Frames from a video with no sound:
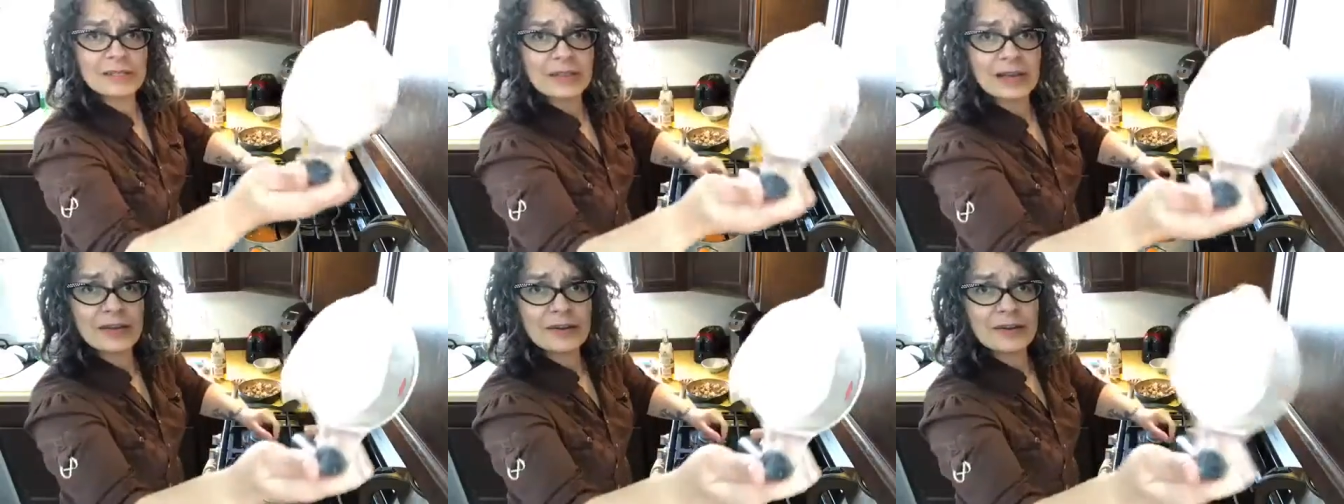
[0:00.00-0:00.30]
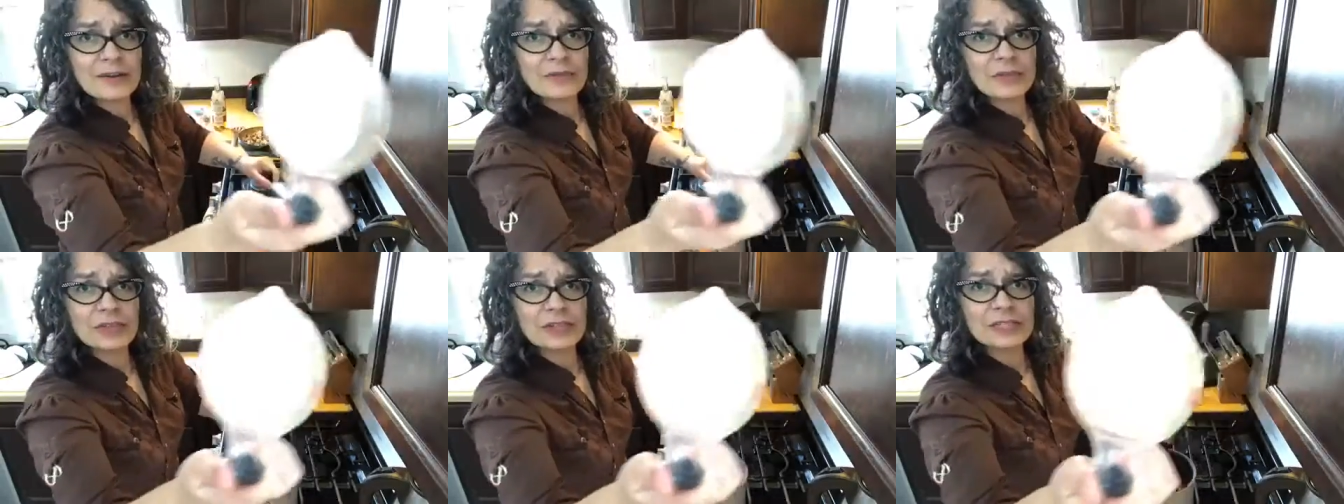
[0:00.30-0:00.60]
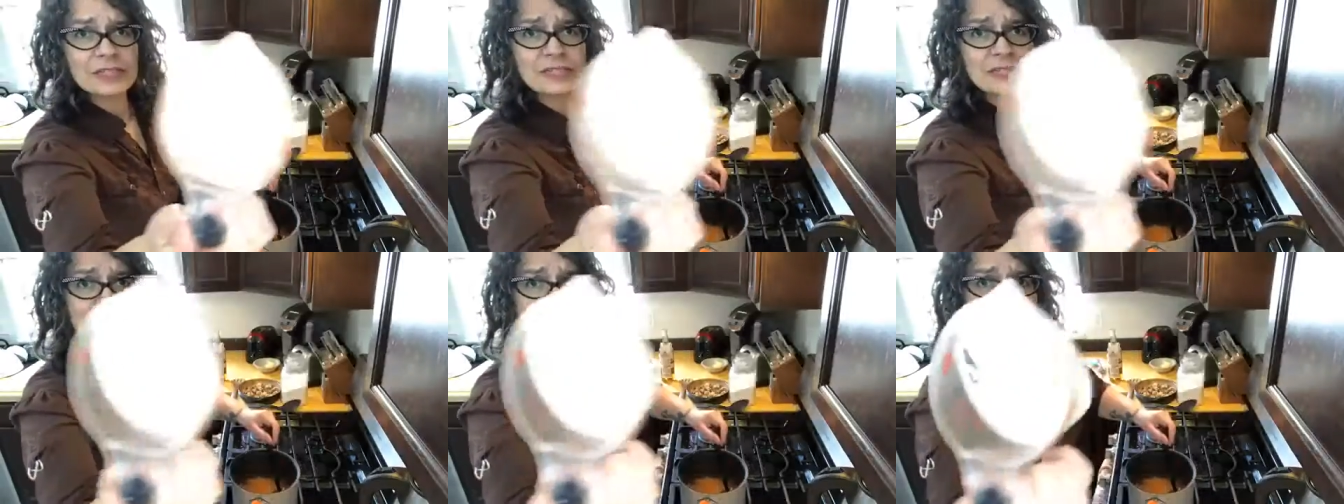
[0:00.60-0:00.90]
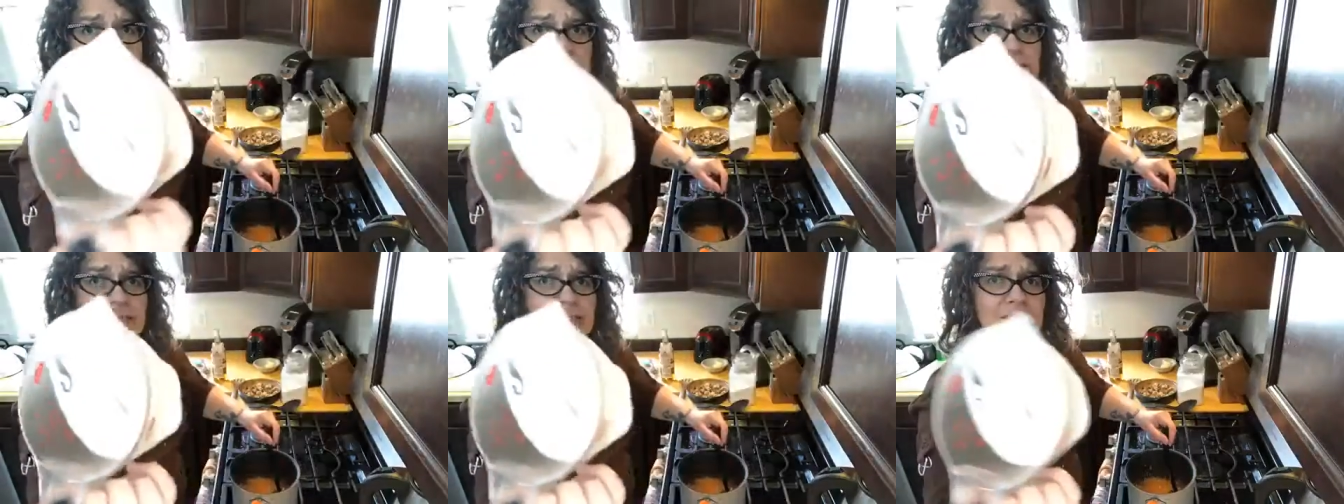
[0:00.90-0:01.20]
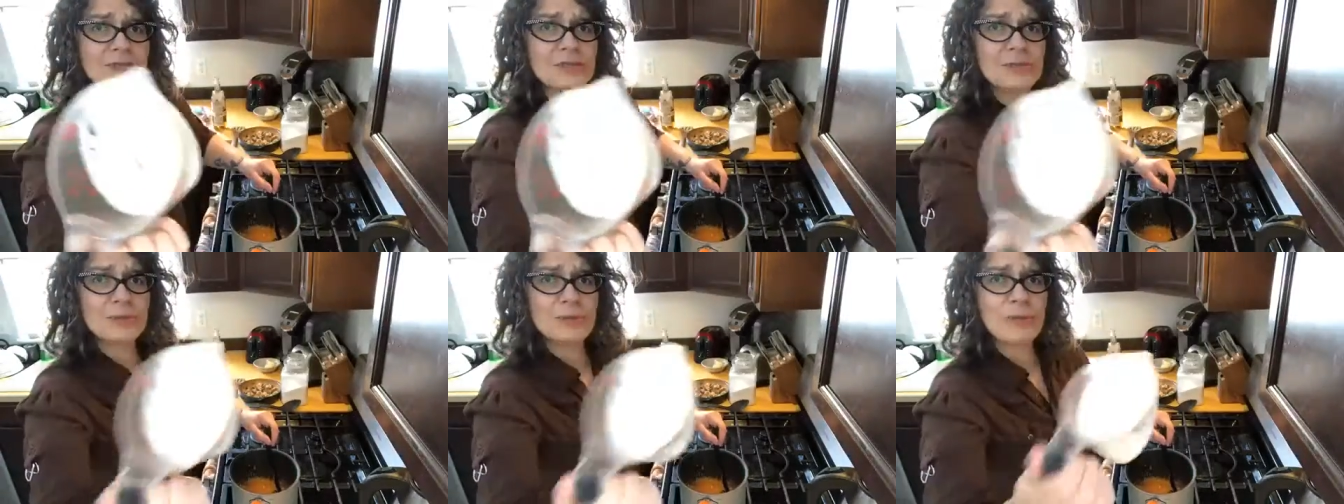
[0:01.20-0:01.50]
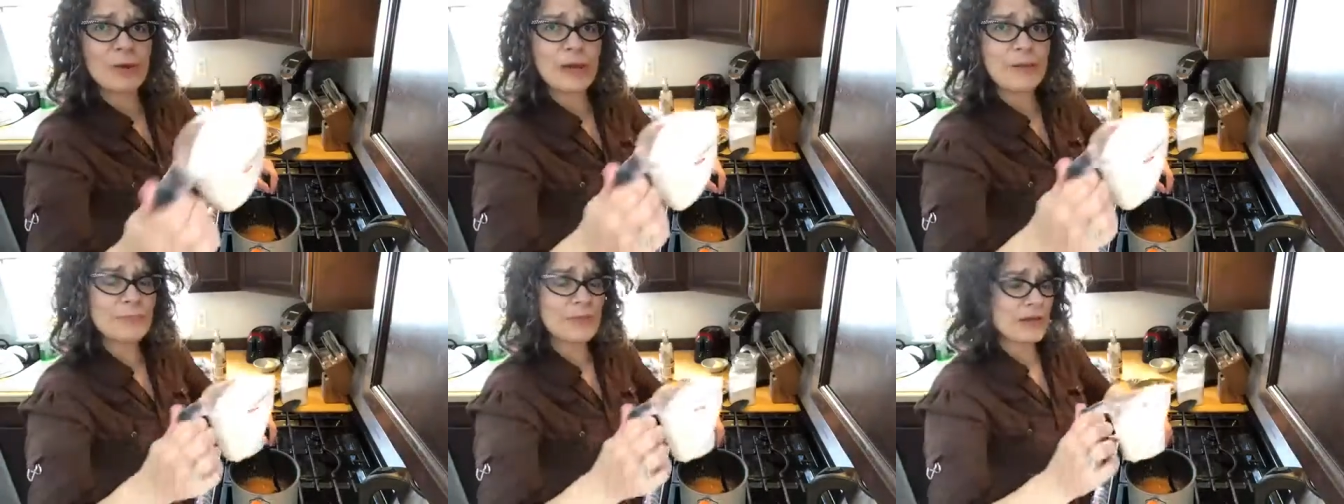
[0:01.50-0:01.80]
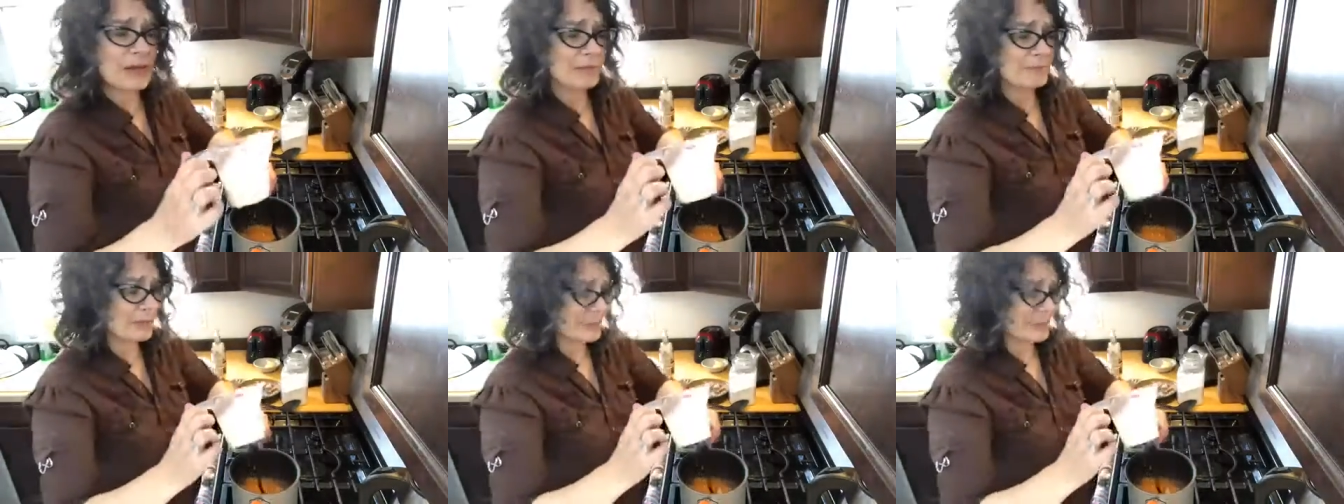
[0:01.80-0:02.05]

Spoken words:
I don't know if you can see that because it's super bright behind